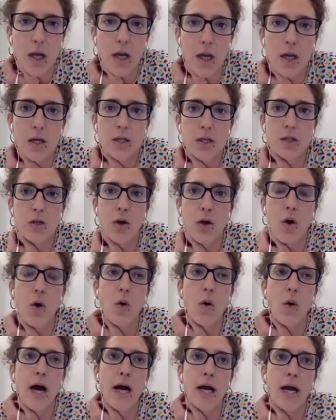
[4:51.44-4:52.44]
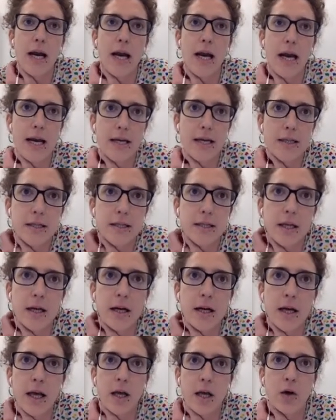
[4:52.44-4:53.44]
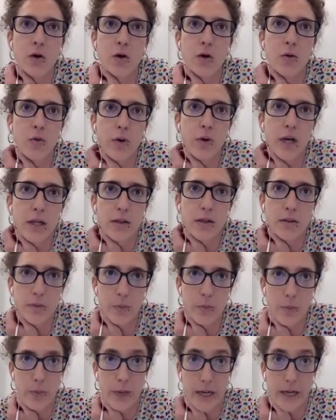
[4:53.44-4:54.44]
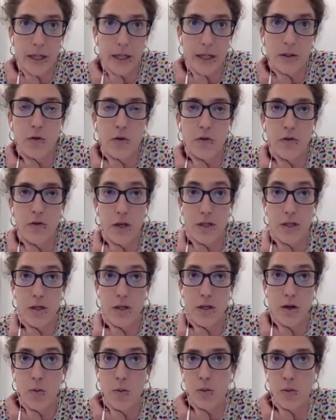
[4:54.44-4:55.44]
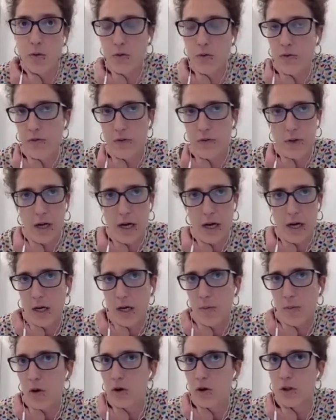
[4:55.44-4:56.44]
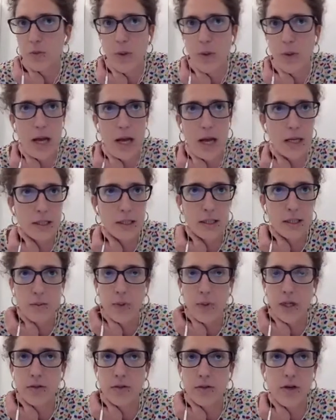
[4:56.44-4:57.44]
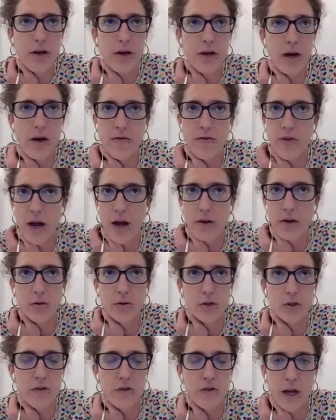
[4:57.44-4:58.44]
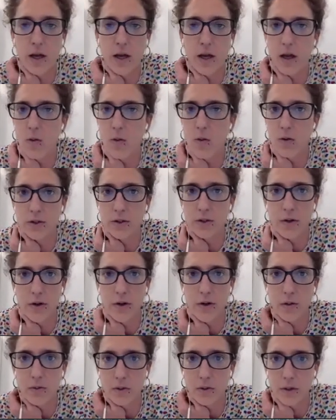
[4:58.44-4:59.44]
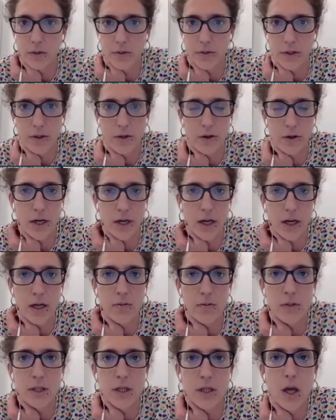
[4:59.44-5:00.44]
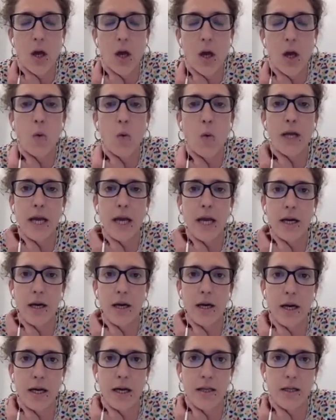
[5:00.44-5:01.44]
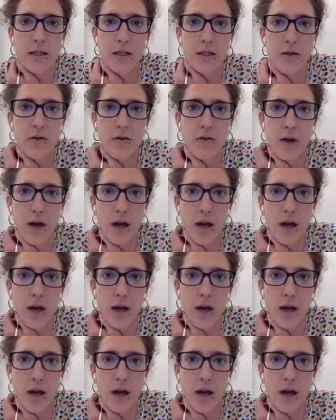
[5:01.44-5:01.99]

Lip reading: So analyzing a concrete part of the genome of animals, plants, bacteria, virus, fungi, whatever organisms, we can identify